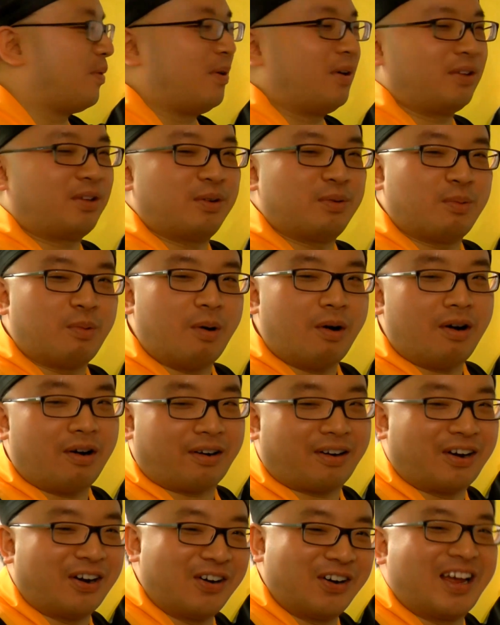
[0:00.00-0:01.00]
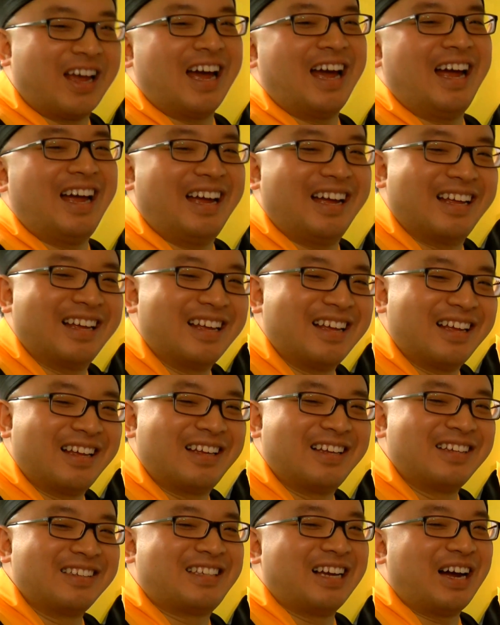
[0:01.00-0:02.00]
want to work, okay?
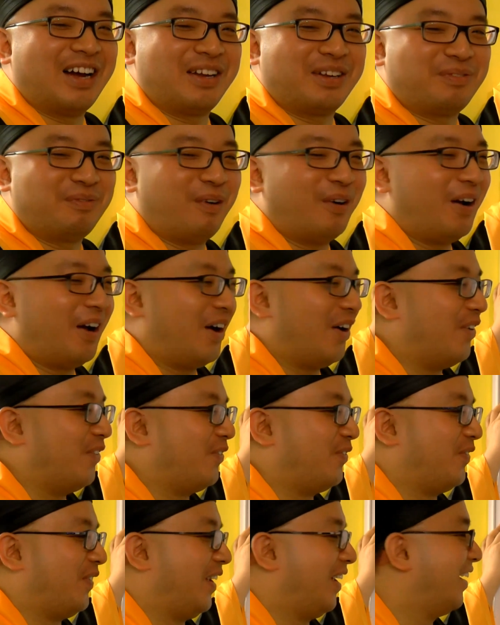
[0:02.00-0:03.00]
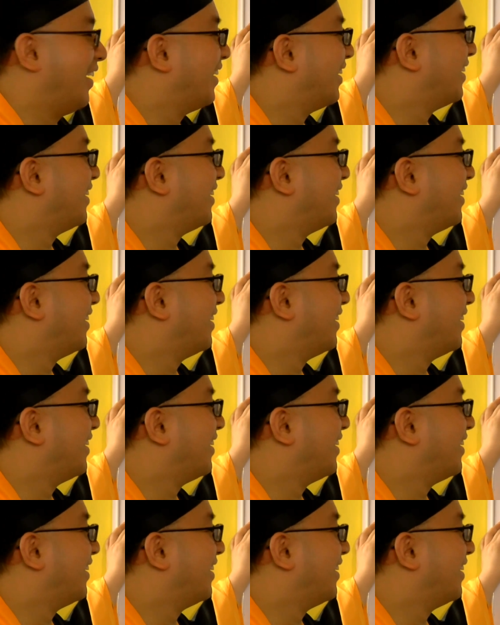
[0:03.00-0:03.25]
Sounds more healthy.